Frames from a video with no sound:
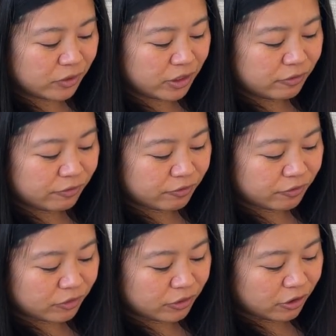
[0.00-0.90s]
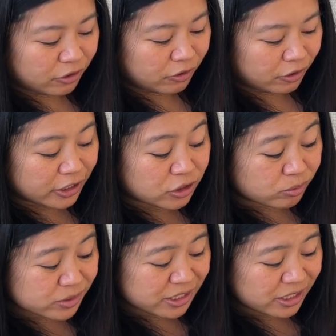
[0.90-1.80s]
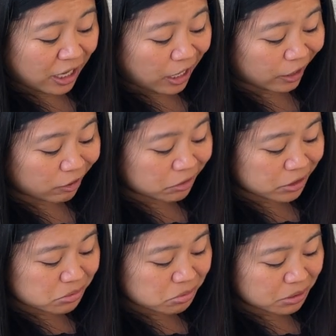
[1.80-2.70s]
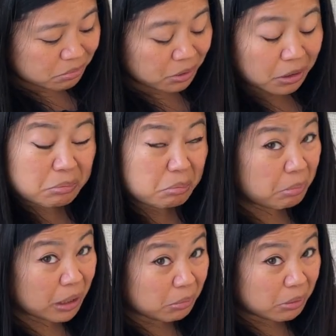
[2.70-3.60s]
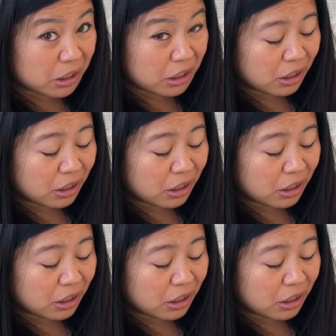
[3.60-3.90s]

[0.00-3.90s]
If there, I don't see an eye on this one, but maybe.